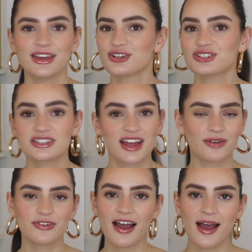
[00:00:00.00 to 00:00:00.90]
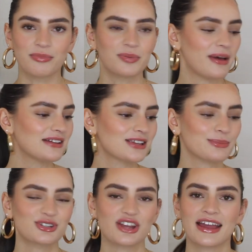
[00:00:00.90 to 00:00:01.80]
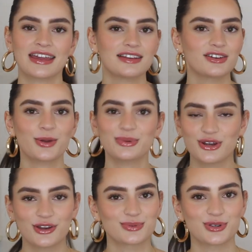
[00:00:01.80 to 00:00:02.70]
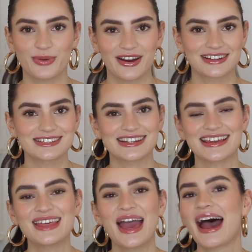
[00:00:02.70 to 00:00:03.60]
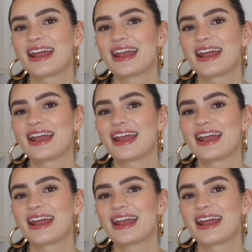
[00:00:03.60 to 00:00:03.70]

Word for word: you just cover it up, belt up your jacket, nobody knows what you're wearing underneath,